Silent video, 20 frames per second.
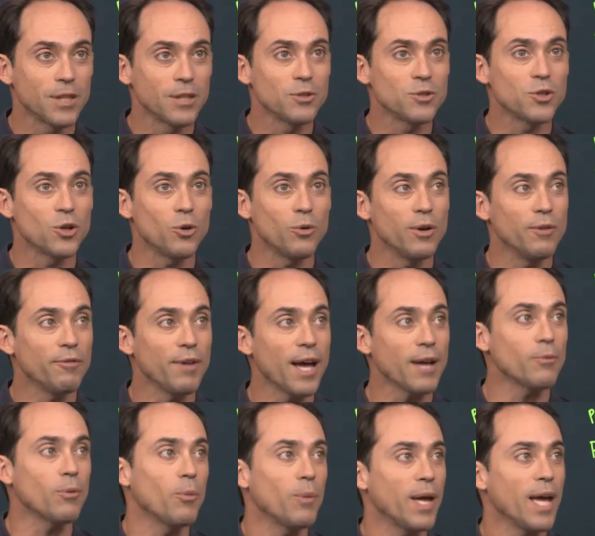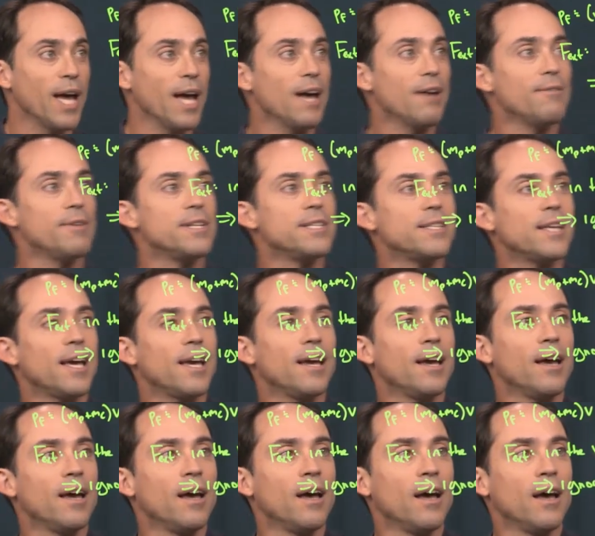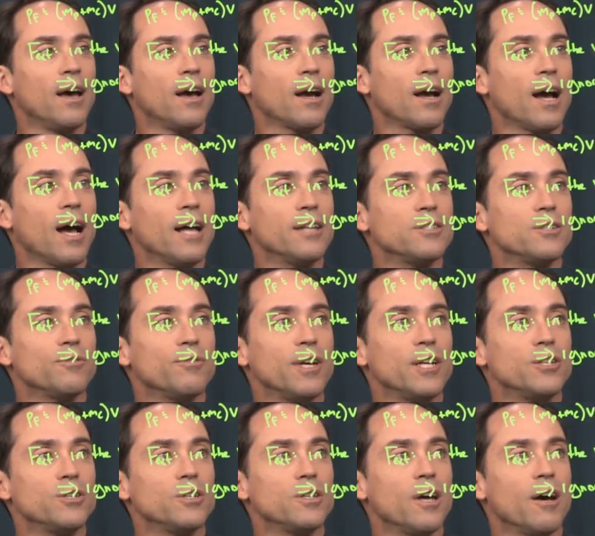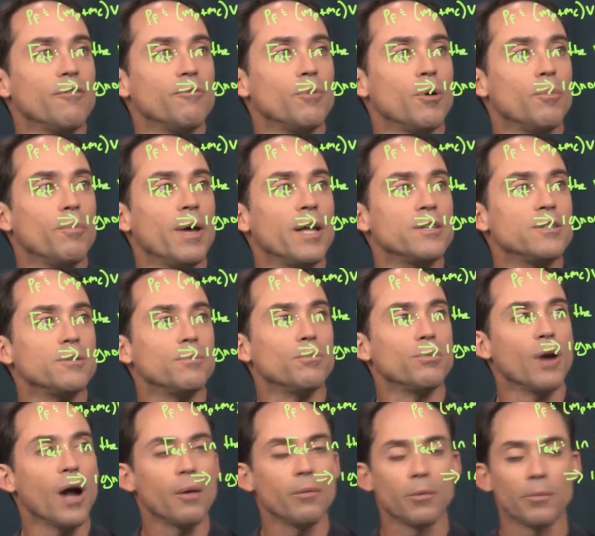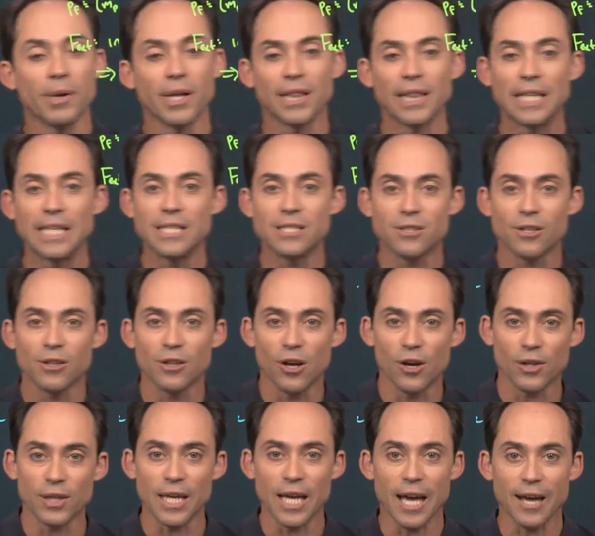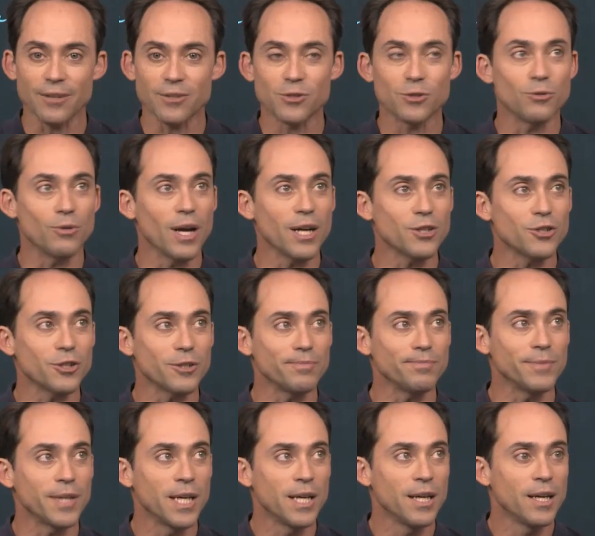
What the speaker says: So in fact, what we have is a conservation of momentum problem, at least along the x direction.